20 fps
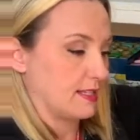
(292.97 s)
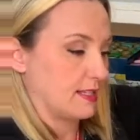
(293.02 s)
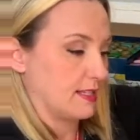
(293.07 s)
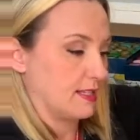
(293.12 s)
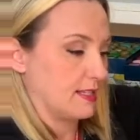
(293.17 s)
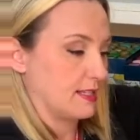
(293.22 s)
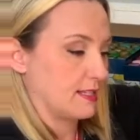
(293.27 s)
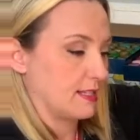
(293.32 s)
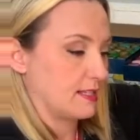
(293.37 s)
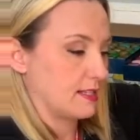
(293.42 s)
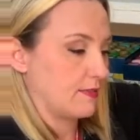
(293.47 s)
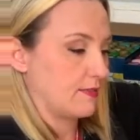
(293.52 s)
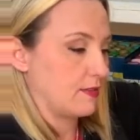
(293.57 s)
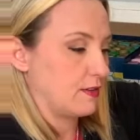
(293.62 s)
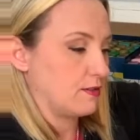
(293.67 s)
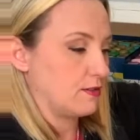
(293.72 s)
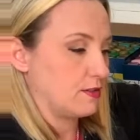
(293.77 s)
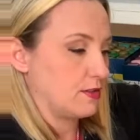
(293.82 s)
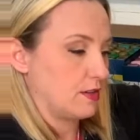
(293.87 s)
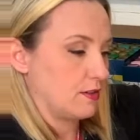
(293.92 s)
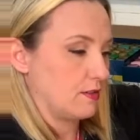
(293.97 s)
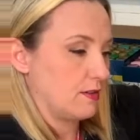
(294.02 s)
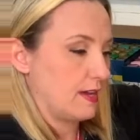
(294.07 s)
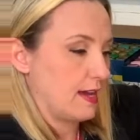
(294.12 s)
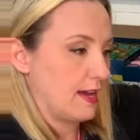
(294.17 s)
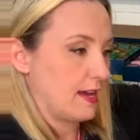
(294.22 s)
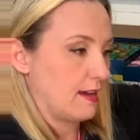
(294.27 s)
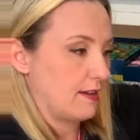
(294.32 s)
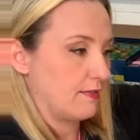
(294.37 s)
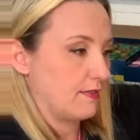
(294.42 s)
And this is if you don't
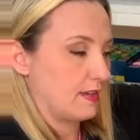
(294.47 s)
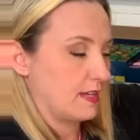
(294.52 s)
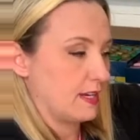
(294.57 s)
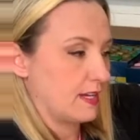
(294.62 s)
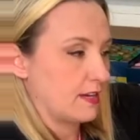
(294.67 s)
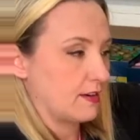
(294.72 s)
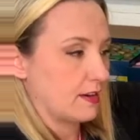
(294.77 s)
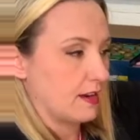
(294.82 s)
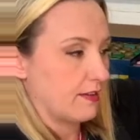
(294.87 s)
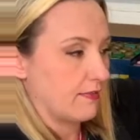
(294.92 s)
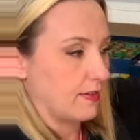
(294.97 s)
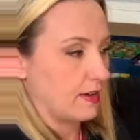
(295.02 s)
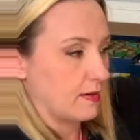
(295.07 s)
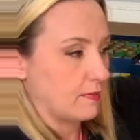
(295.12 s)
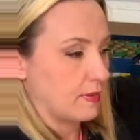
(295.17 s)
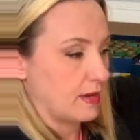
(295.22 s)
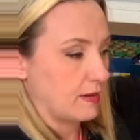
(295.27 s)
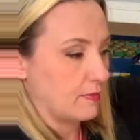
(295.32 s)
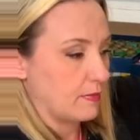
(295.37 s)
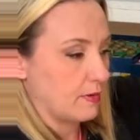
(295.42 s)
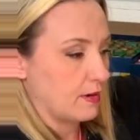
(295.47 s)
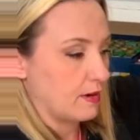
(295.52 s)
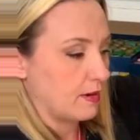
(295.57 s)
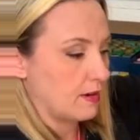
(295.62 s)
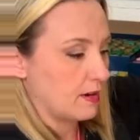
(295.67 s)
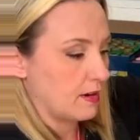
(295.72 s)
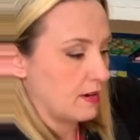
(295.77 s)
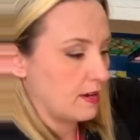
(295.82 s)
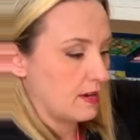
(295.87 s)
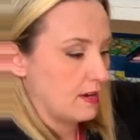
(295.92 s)
have any graphite paper,
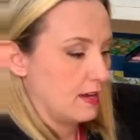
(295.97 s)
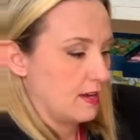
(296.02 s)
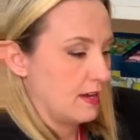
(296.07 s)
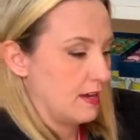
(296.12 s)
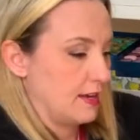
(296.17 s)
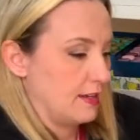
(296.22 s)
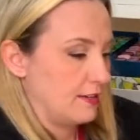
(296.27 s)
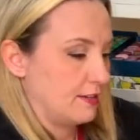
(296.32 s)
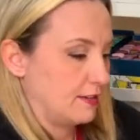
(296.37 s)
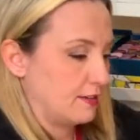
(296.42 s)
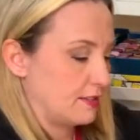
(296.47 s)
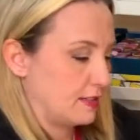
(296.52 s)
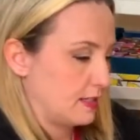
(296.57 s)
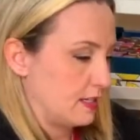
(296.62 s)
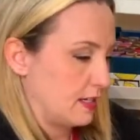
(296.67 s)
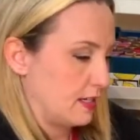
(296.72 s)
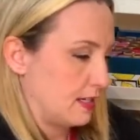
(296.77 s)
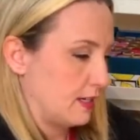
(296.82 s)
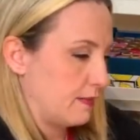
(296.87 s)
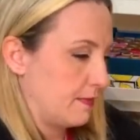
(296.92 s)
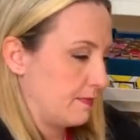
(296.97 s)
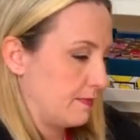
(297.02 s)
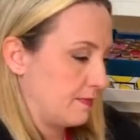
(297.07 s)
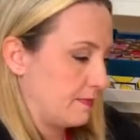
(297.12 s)
and you'll see